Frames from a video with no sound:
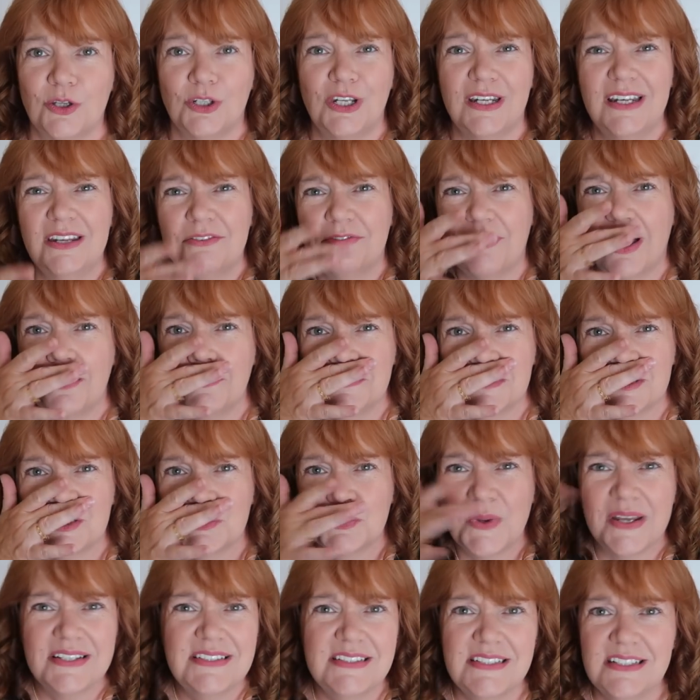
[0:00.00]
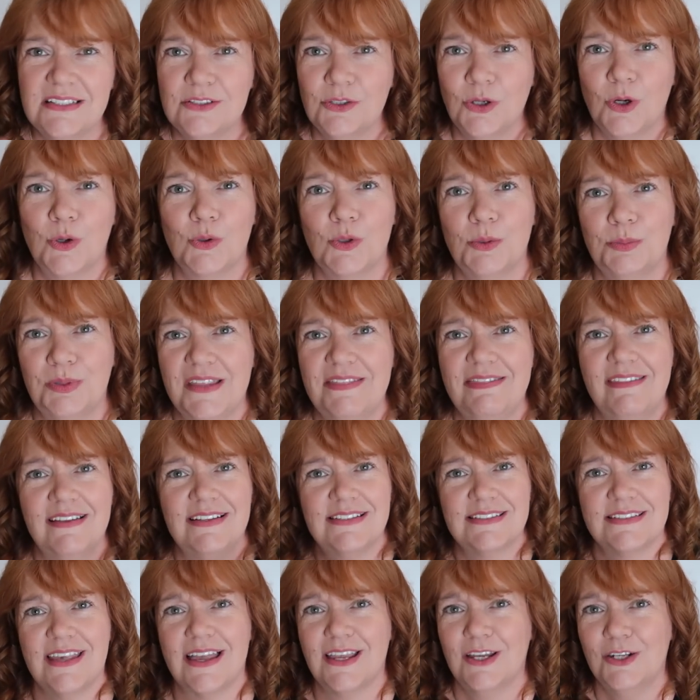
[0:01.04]
on, and if I'm sweaty and horrible in
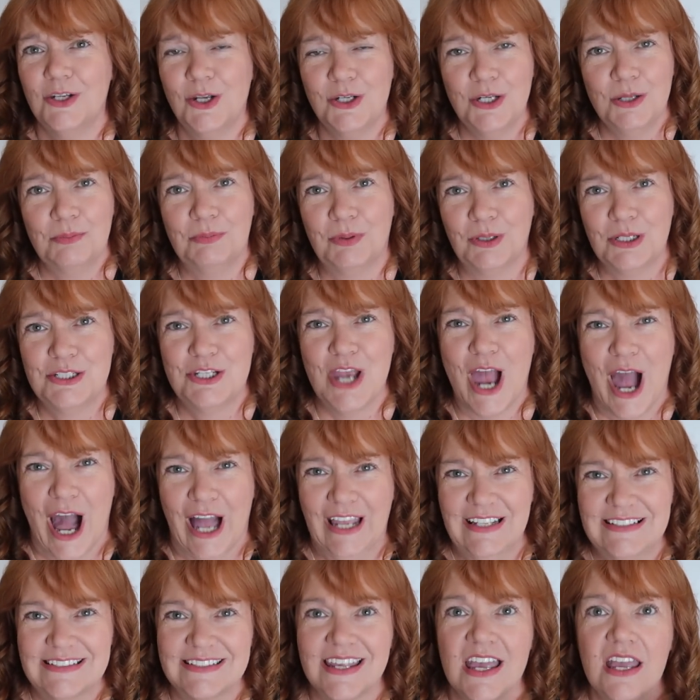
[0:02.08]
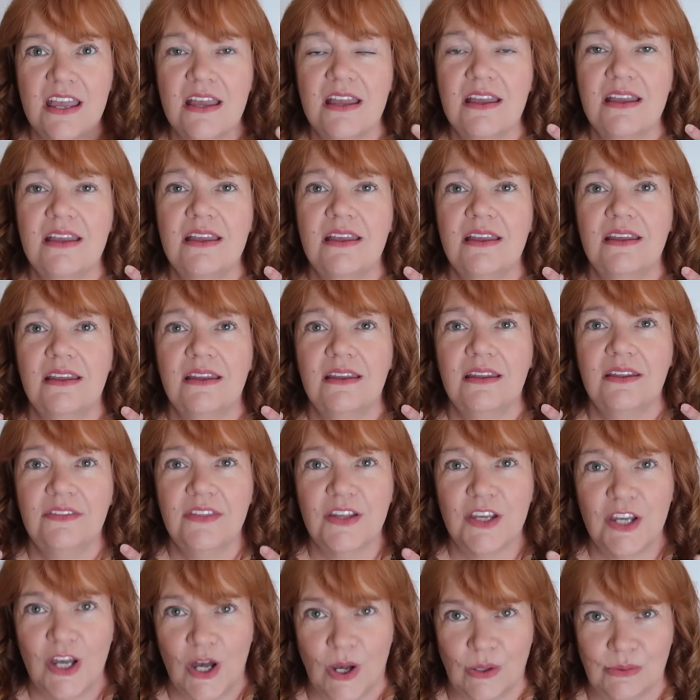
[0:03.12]
this, I can only apologise.
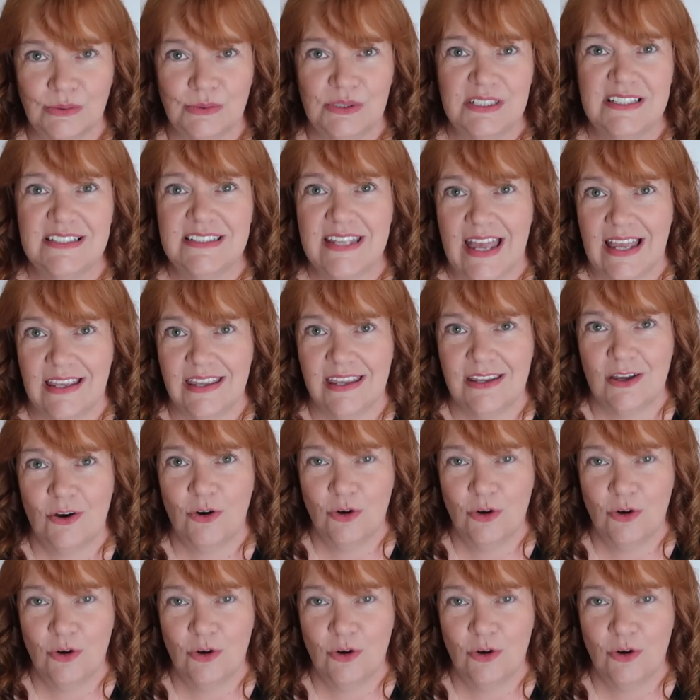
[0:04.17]
The cold is hanging